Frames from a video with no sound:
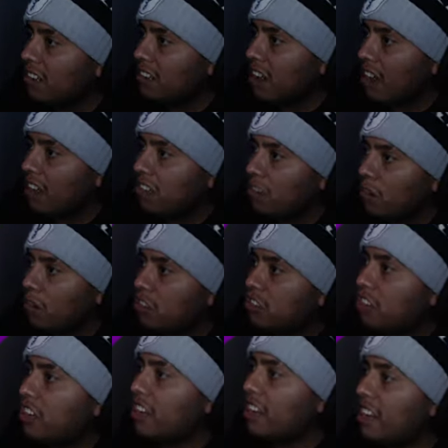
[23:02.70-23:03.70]
guys are
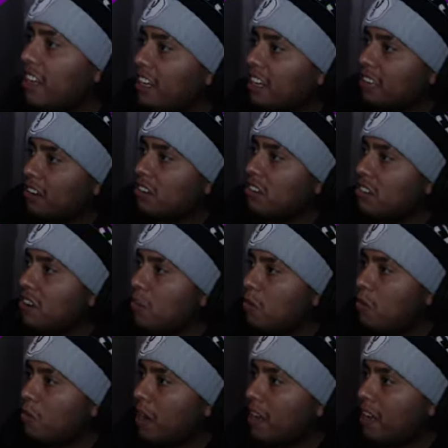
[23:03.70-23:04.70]
cheating. There's no
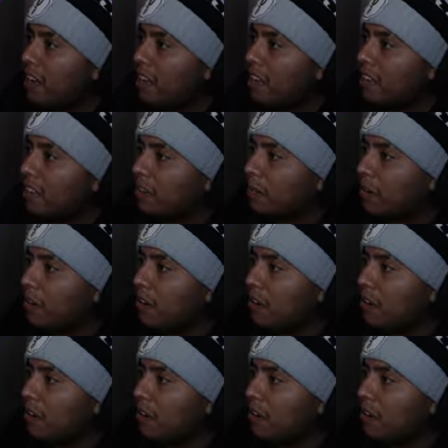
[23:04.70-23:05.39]
way, bro.